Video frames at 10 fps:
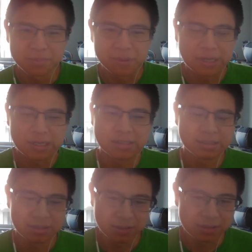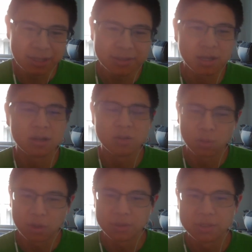But it's not the end of the
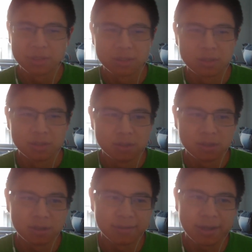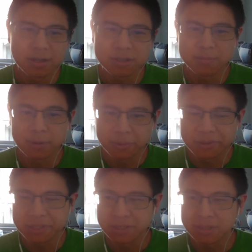world. That is a
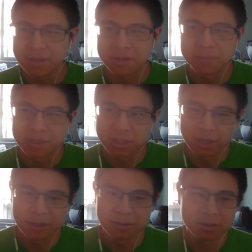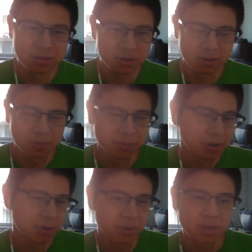promotion that could be done
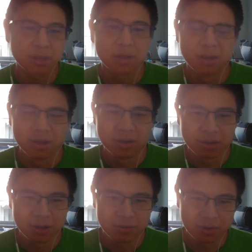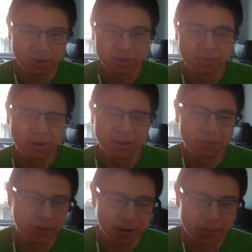pretty quickly if you're in the right
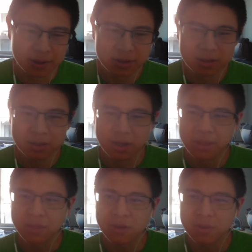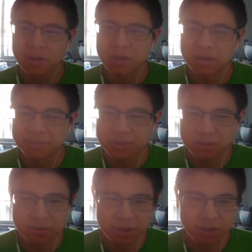environment. I think when it comes
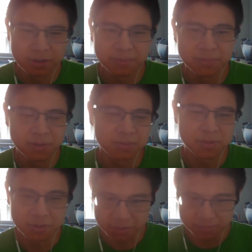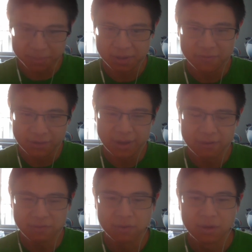to the big
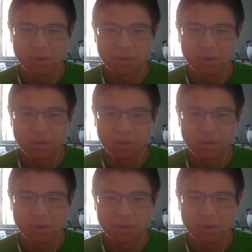five,